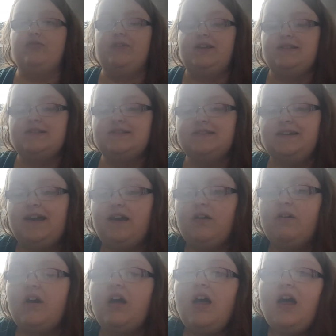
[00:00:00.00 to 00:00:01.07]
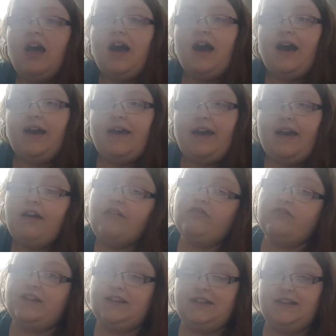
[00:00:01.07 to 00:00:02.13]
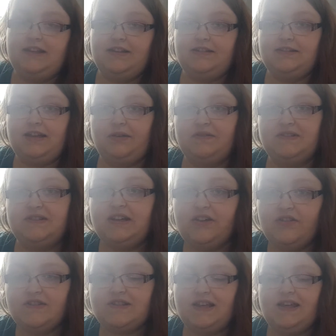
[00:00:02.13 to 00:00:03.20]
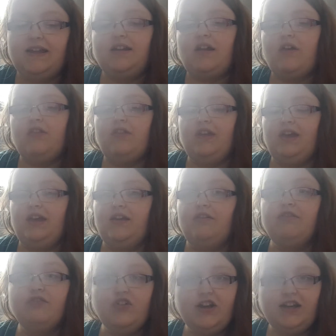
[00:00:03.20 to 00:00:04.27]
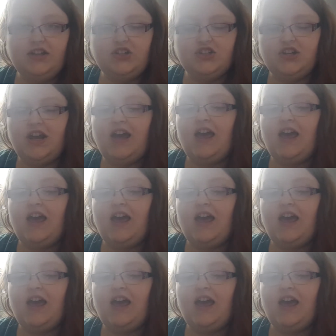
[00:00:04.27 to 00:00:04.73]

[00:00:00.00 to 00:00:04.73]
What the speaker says: rinse. Now, I have it downstairs in the fridge.